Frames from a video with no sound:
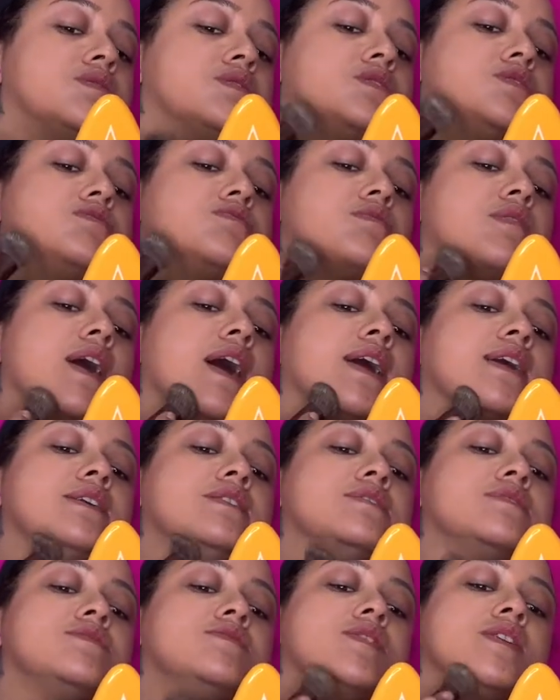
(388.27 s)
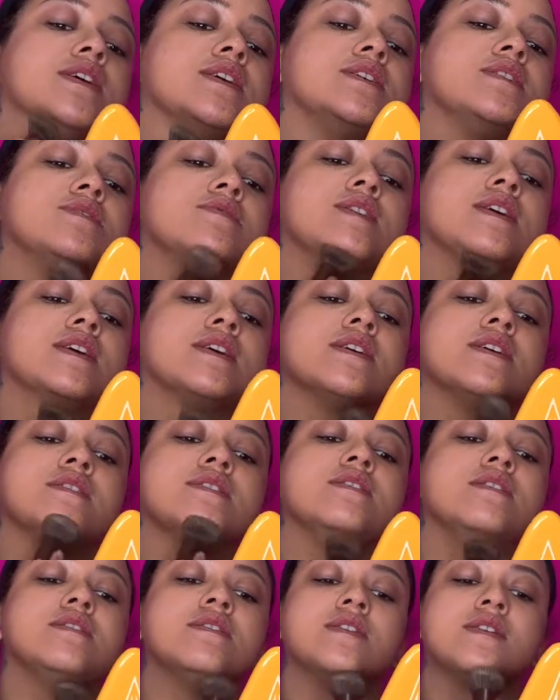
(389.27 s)
draggy, draggy,
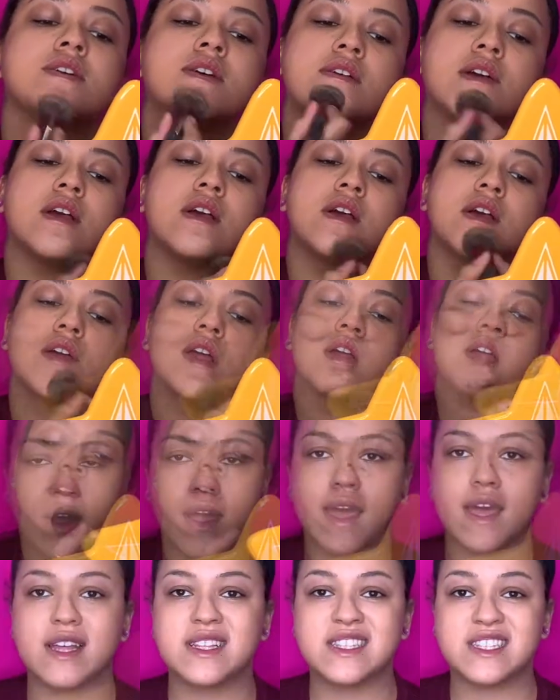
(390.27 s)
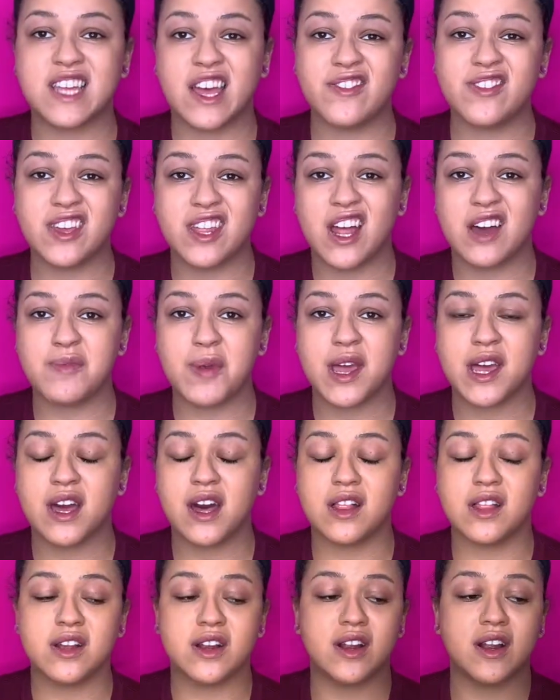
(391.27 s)
draggy. Okay, it's definitely not my
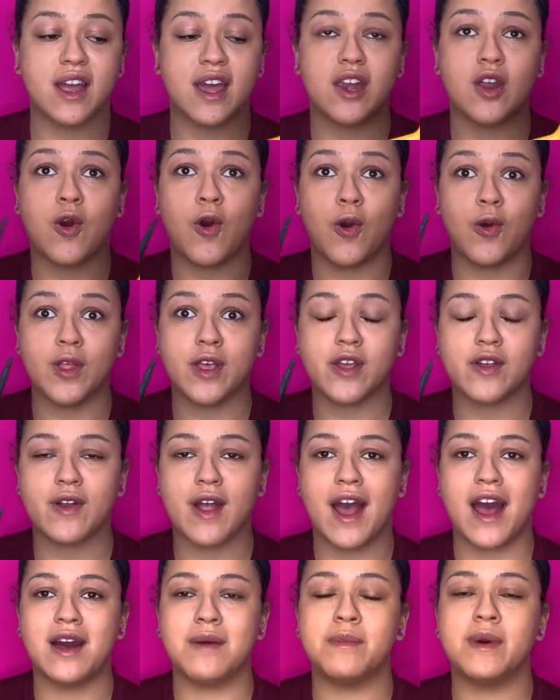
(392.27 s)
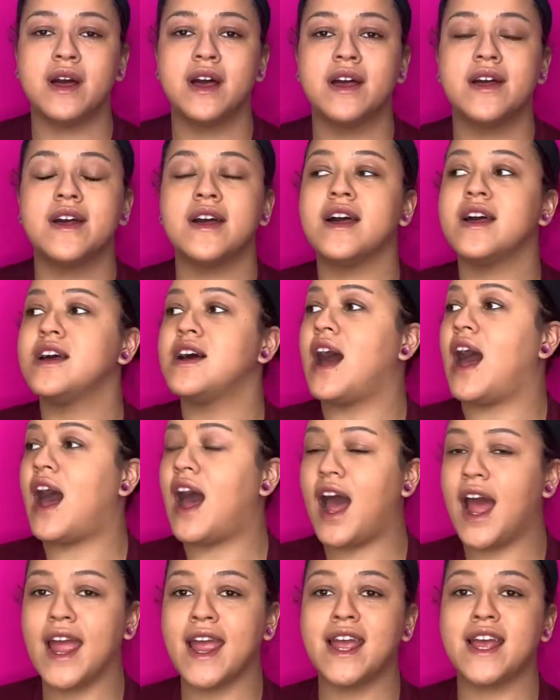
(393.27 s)
color, and holy crap,
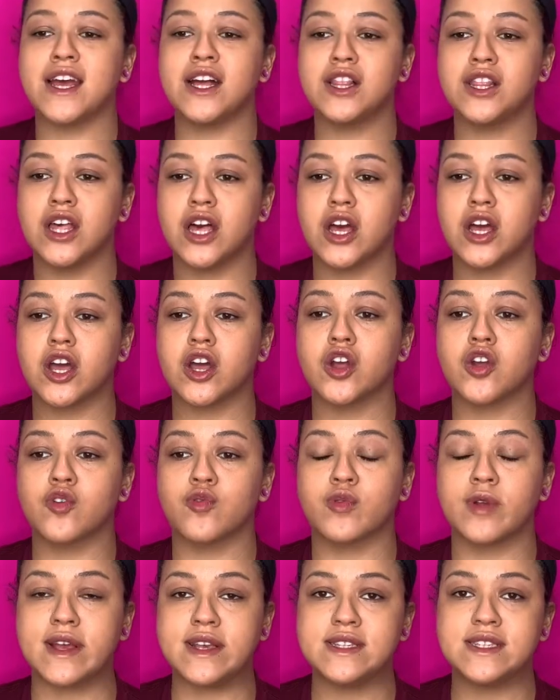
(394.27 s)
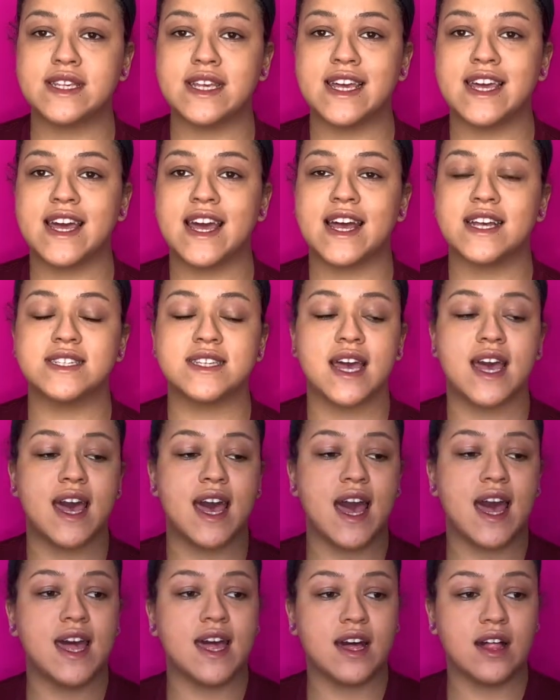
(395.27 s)
I look greasy as
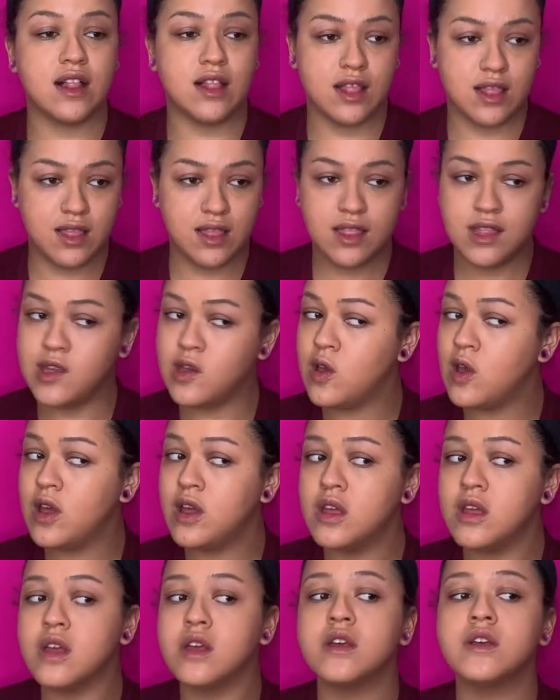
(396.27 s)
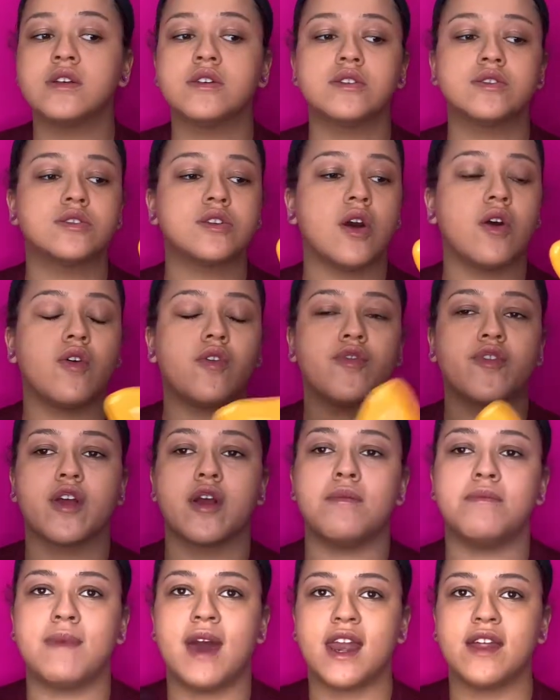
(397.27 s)
hell. So for a
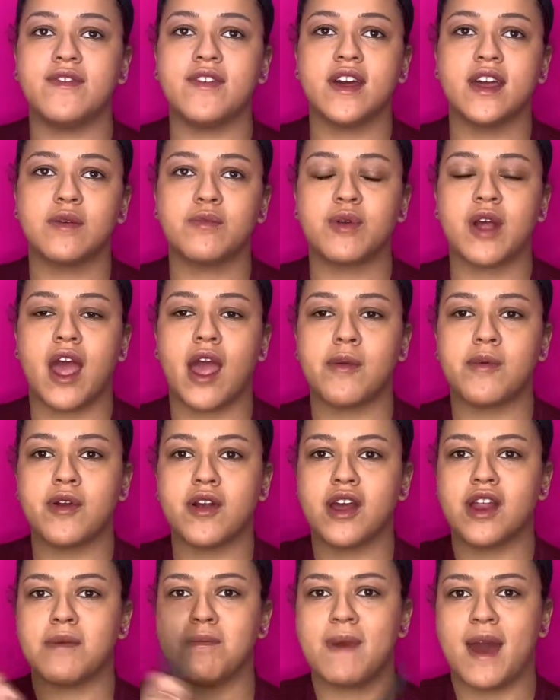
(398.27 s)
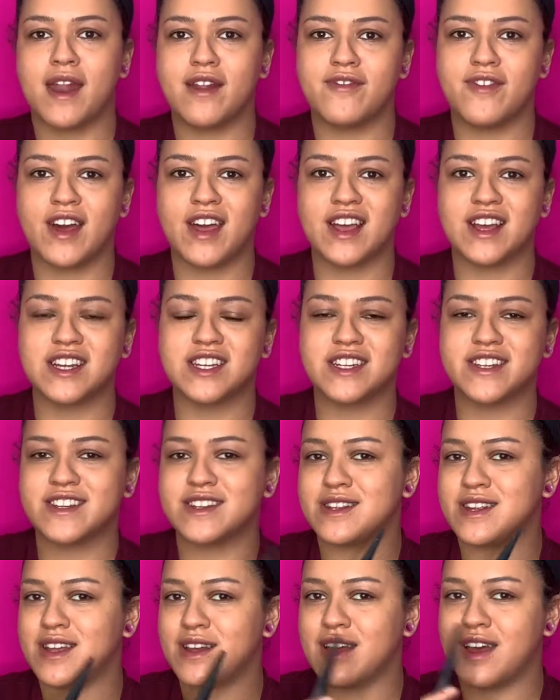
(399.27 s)
mattifying primer and a
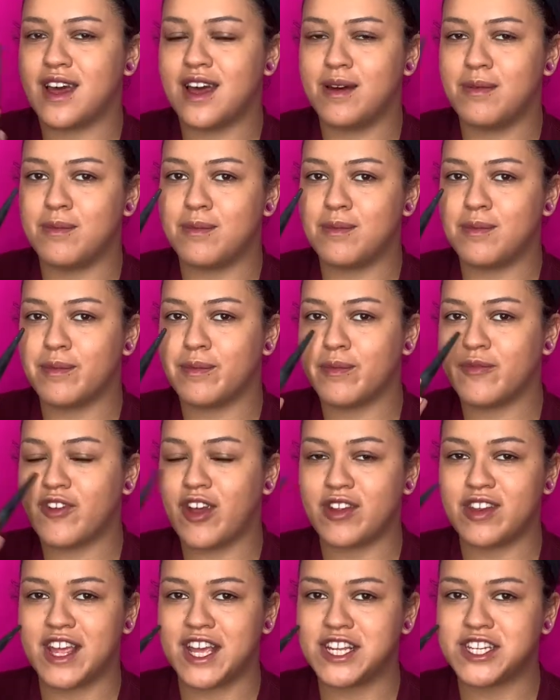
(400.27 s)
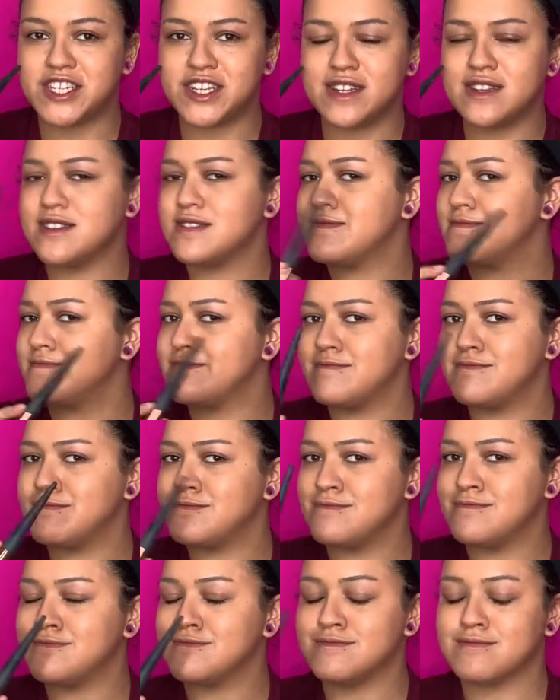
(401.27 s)
mattifying foundation,
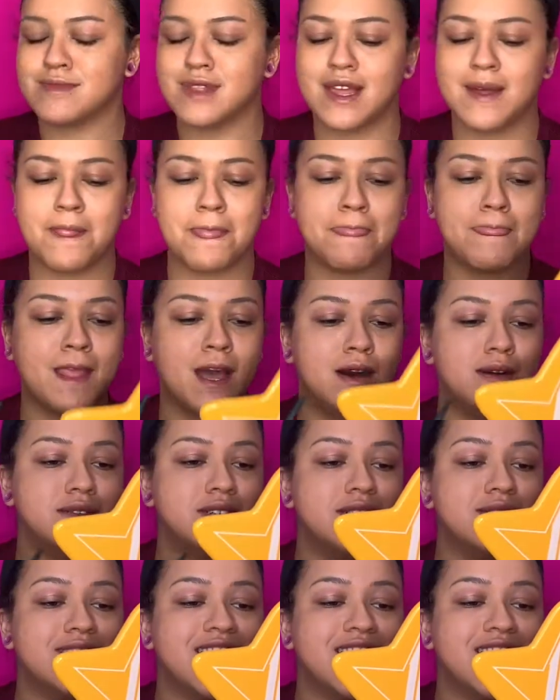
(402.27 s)
no.